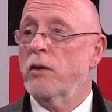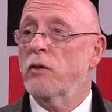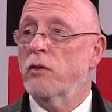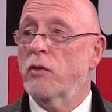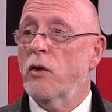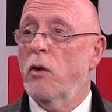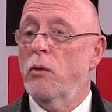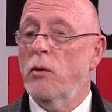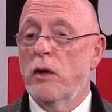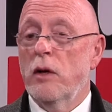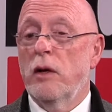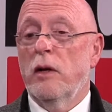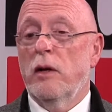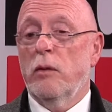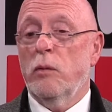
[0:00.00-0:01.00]
And so
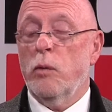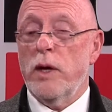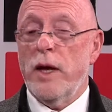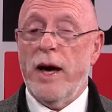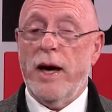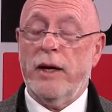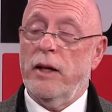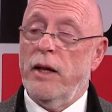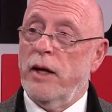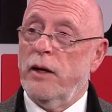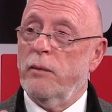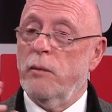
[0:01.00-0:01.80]
we had the a lot ever of...